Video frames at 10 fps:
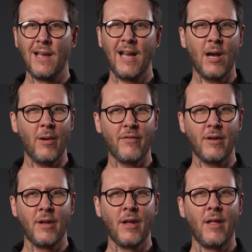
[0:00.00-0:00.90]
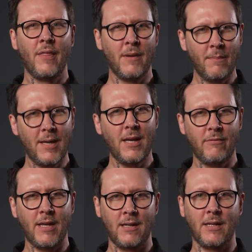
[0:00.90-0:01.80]
However, the main
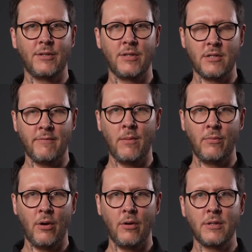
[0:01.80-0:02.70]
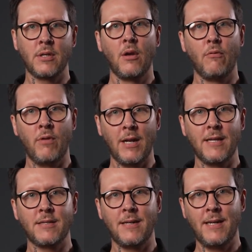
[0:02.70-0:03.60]
regulations around noise relate
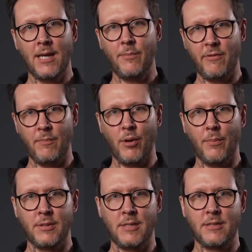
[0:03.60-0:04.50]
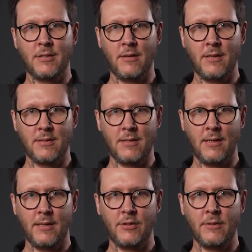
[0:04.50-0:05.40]
to neighbouring properties to the
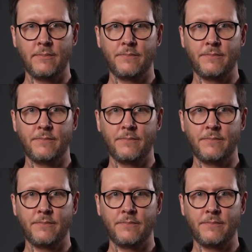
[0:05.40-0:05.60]
installation.